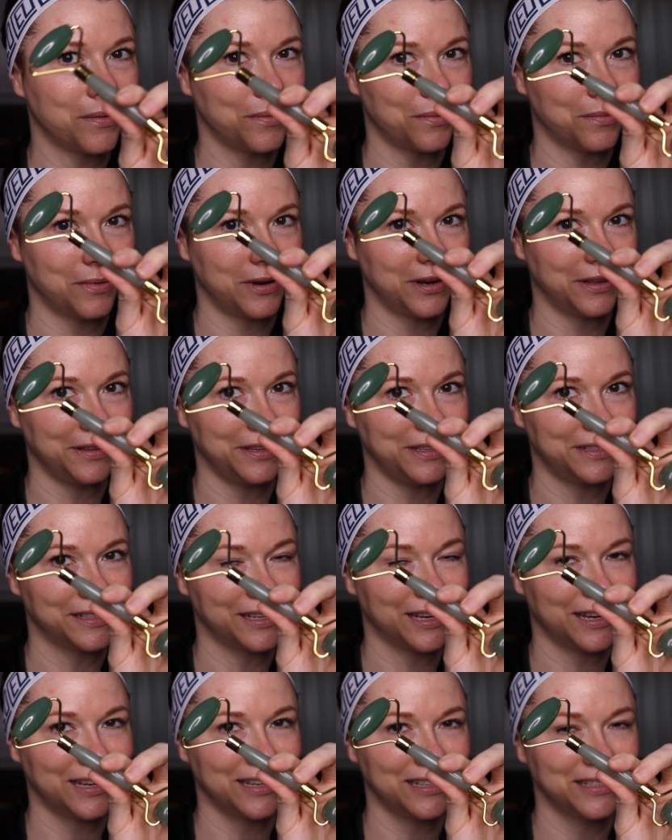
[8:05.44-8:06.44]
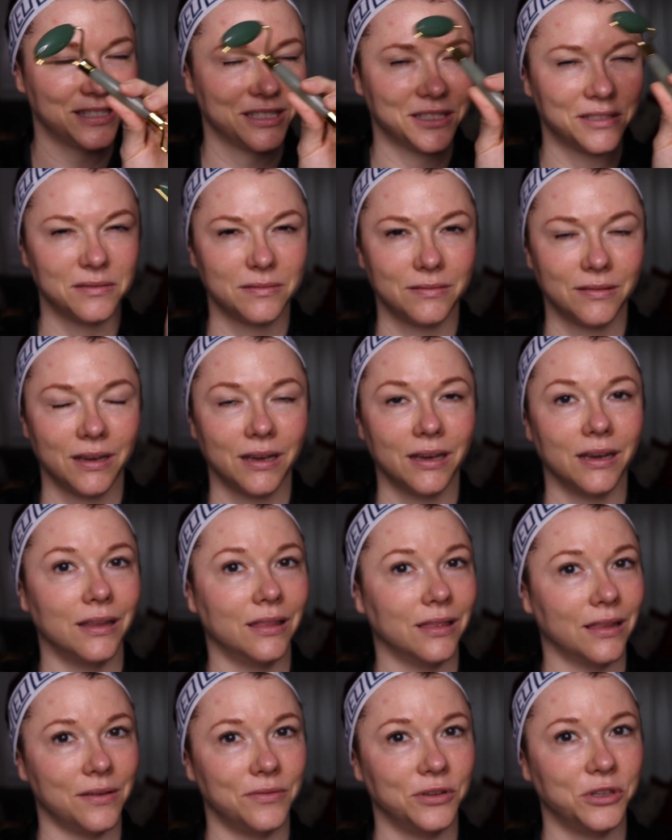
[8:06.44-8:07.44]
One of these guys. I
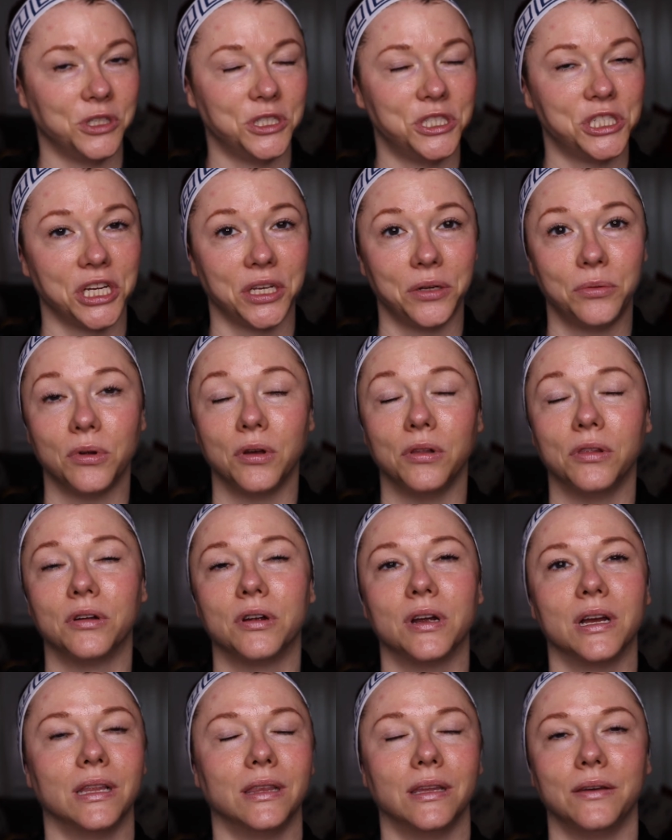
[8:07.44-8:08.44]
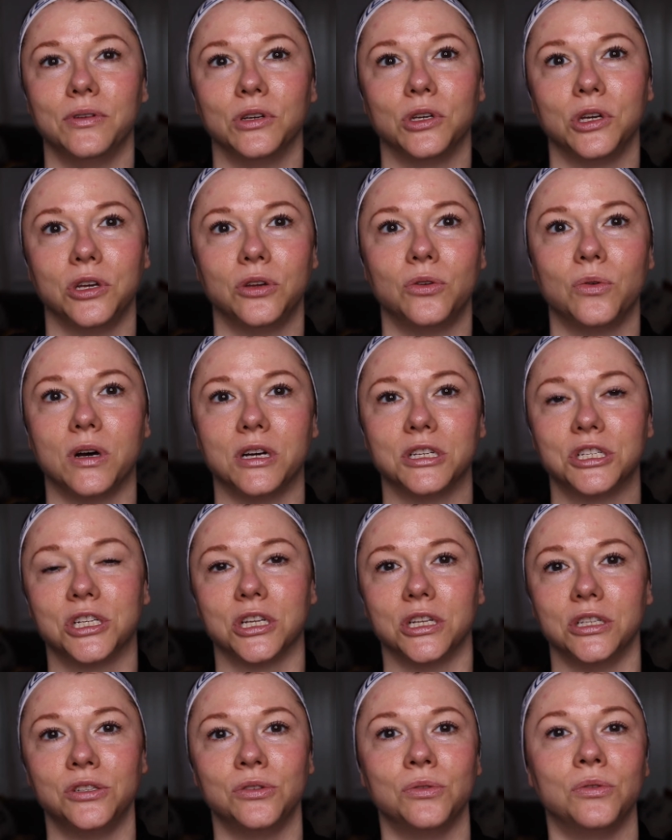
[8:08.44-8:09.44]
love a good jade roller. I love a good gua
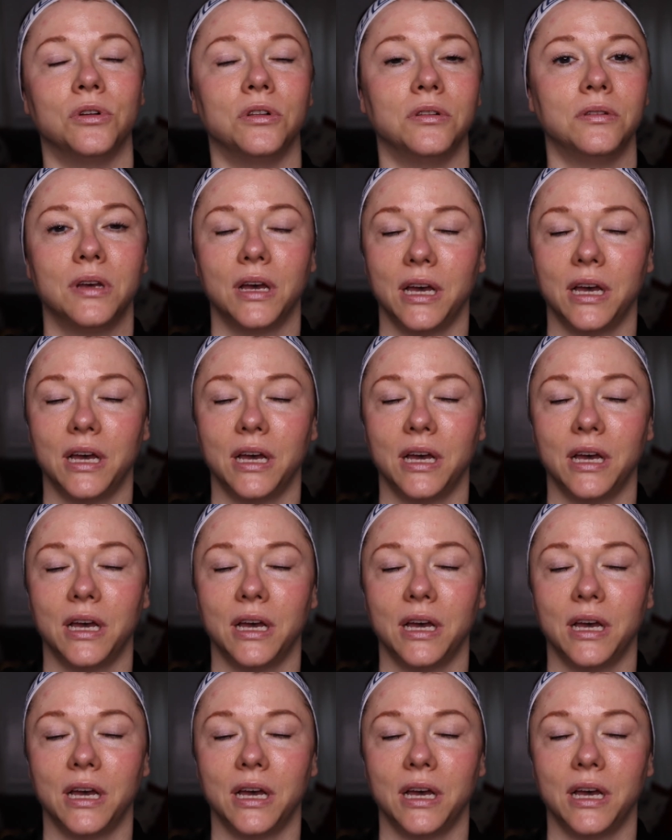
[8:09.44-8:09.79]
sha tool.